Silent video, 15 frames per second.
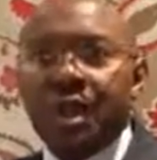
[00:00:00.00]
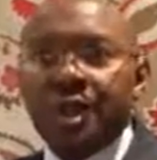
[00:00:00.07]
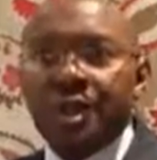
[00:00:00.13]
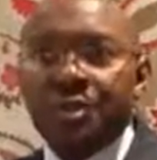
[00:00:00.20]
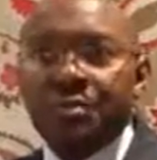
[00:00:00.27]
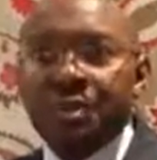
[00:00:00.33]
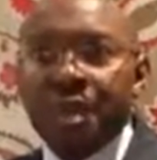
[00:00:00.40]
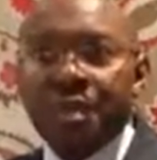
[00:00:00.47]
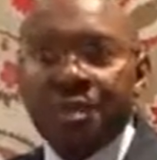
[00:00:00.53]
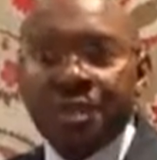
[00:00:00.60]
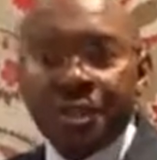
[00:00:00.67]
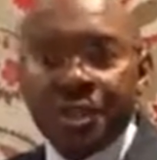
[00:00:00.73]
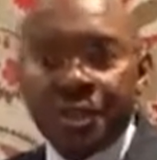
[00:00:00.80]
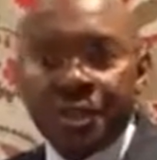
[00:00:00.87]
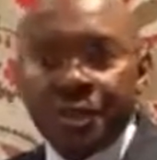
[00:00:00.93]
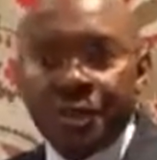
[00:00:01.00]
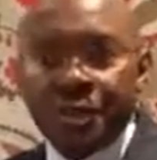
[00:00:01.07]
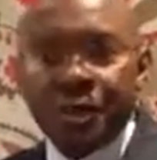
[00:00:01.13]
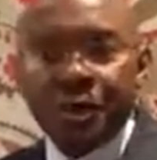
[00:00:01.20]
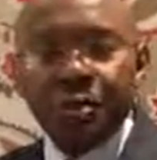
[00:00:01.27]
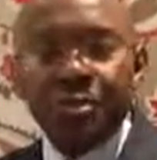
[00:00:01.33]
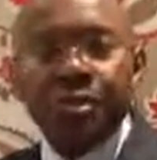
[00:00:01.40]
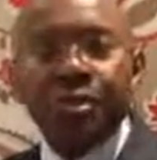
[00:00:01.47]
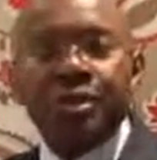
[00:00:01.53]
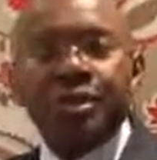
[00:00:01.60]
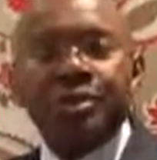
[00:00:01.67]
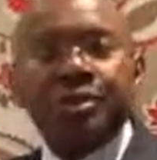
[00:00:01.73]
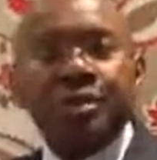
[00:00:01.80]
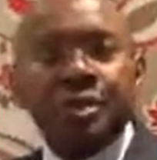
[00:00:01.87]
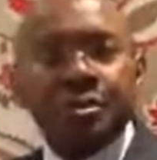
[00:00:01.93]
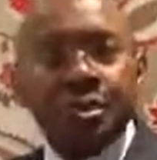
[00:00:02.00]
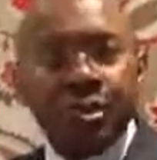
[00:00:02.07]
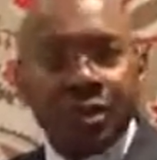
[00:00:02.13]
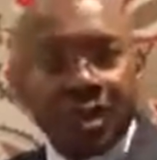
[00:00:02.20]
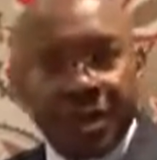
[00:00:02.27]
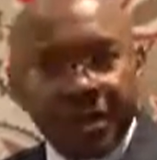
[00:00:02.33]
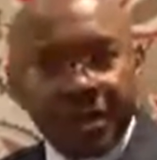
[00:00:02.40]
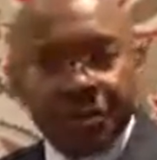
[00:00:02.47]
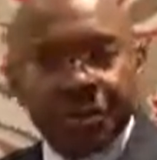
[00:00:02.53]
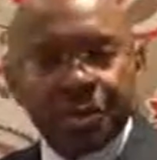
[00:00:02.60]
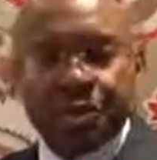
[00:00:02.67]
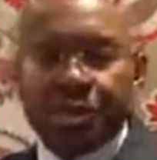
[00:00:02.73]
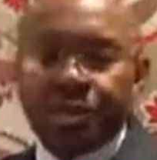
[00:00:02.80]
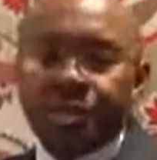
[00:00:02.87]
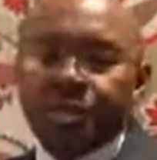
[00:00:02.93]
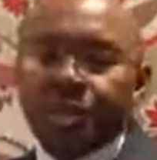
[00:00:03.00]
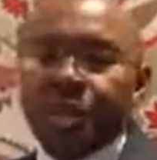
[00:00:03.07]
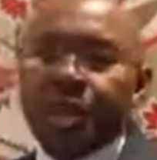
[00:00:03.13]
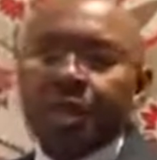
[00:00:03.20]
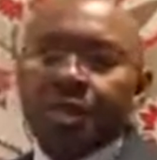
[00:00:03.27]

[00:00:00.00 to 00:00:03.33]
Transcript: as much technical input into the monitoring process.